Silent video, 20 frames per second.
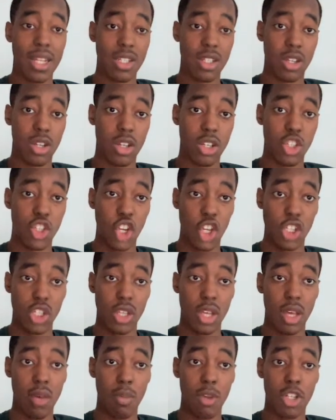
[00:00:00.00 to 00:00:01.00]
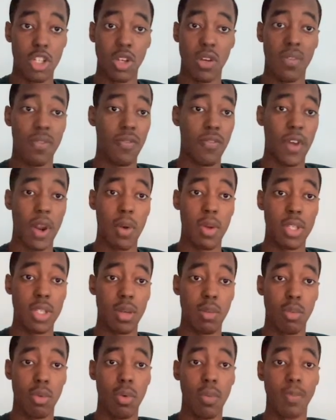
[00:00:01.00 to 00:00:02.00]
going to change the image. Very
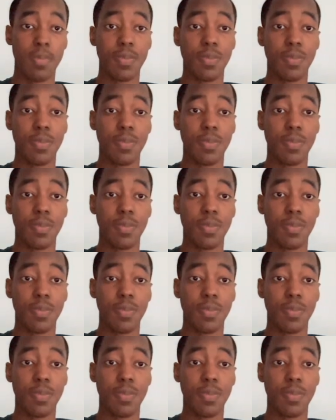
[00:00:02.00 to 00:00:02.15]
simple.